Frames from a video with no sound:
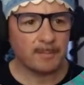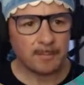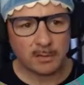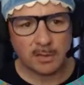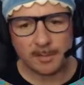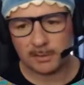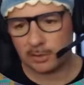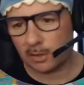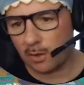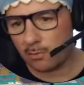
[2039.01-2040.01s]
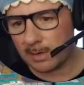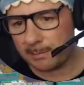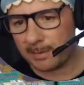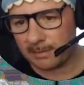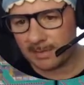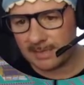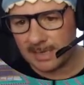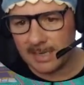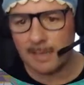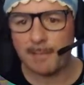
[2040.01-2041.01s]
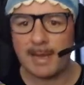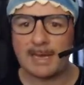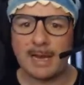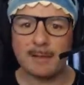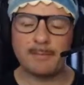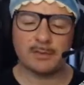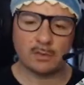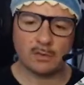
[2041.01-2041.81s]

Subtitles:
not so much the gold hub, but if they're sitting in the main hub for too